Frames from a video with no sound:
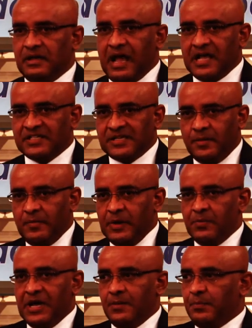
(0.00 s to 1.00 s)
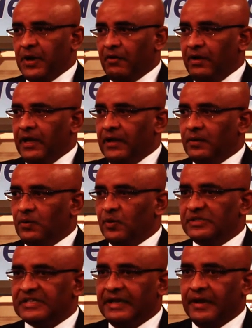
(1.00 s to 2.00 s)
Assemblyman Perry, who
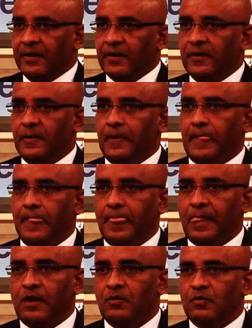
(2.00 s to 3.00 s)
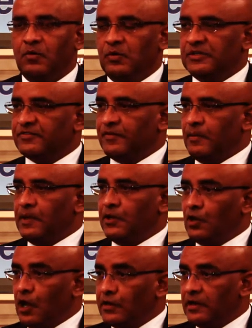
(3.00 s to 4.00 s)
is here, who is from
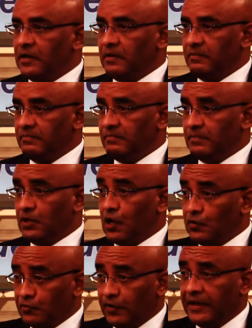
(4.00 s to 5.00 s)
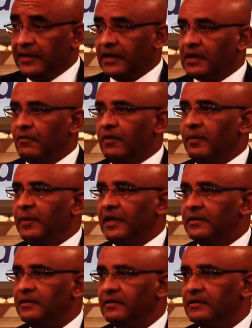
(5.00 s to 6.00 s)
another country in the
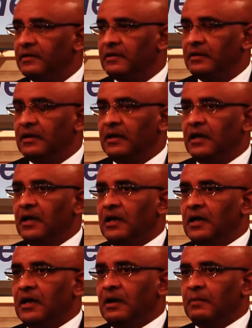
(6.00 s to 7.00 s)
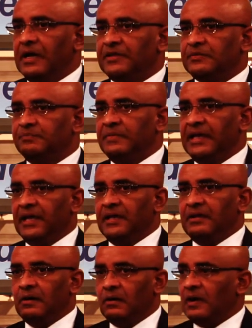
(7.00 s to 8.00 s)
Caribbean, but me
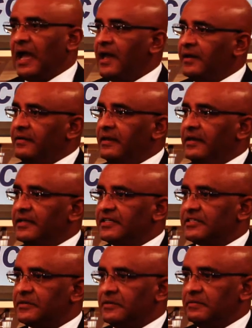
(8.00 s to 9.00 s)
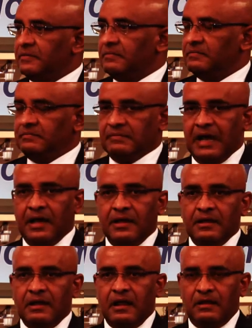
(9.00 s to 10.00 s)
know Guyanese,
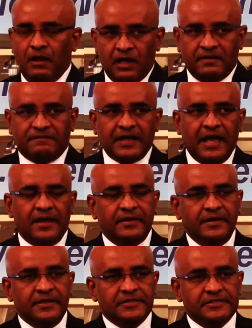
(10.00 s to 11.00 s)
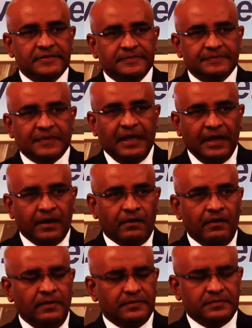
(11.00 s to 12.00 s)
uh, a lot of Guyanese here